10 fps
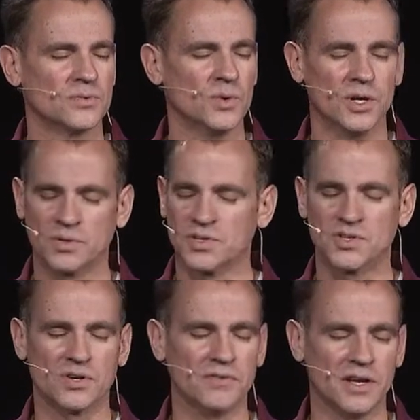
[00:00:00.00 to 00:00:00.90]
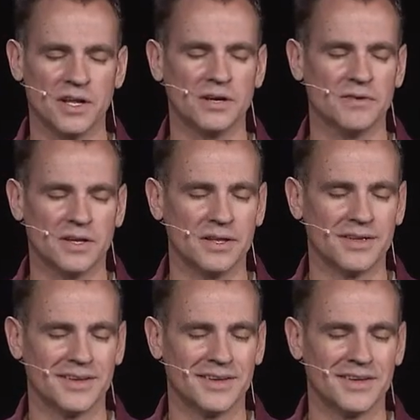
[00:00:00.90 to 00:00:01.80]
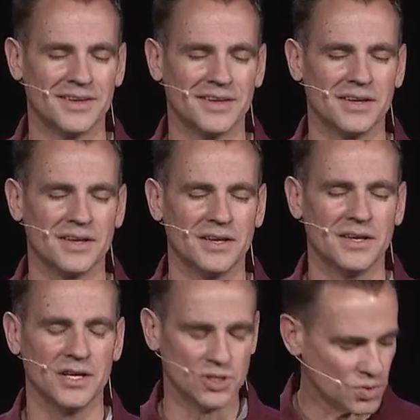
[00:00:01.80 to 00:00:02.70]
We don't deserve any of it. And